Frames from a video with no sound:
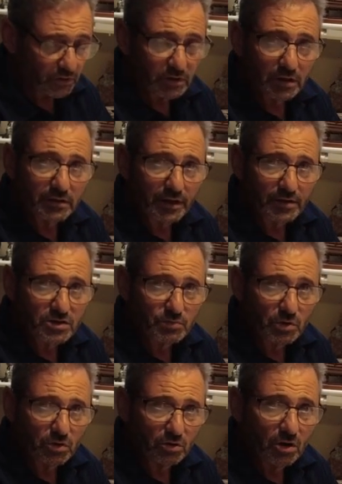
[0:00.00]
you get that
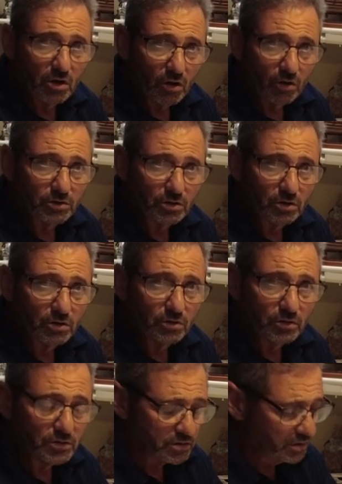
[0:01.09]
smell on your
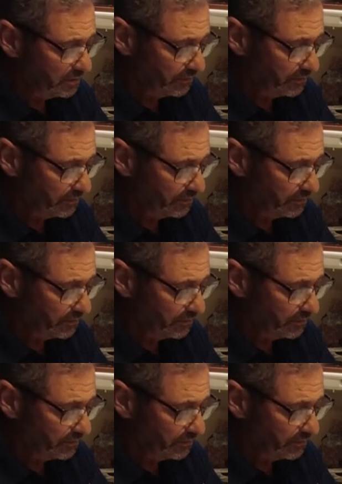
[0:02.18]
lures,